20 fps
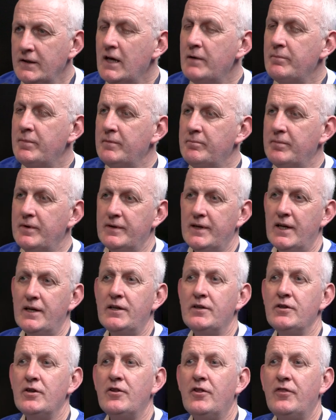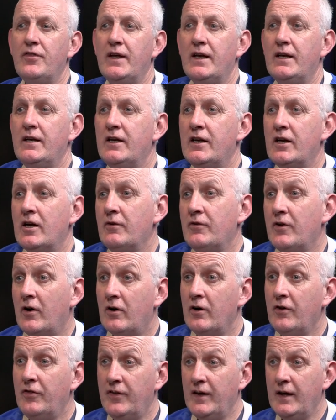Yeah, but that's another thing, that
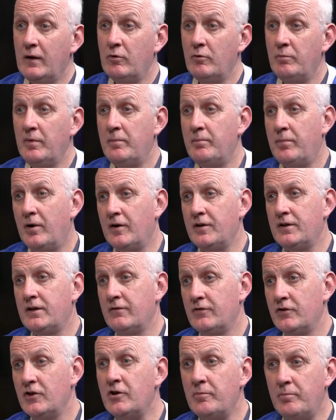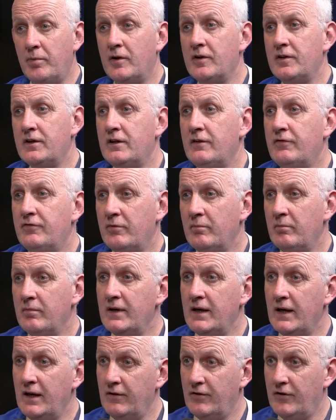I think would be positive. Another positive for
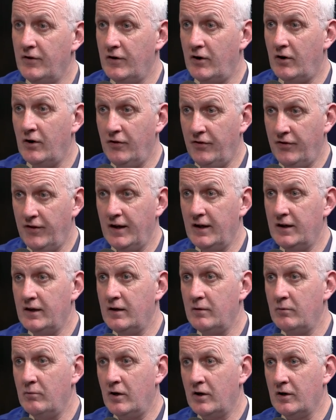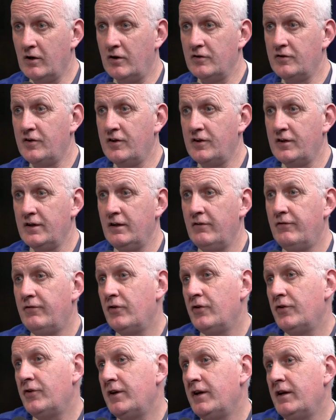me that I think that what I'd like to see
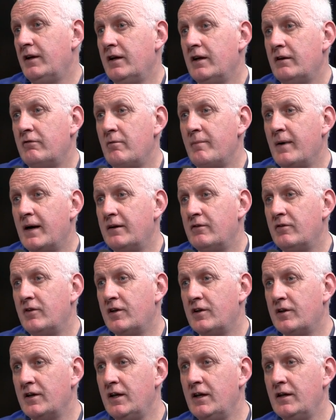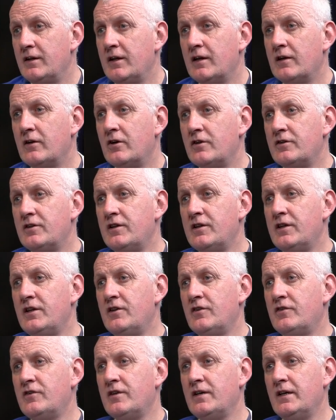for the remainder of the season is like to see
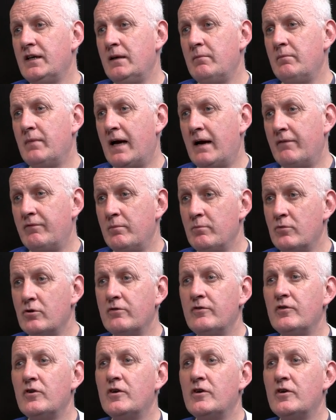the team having more of an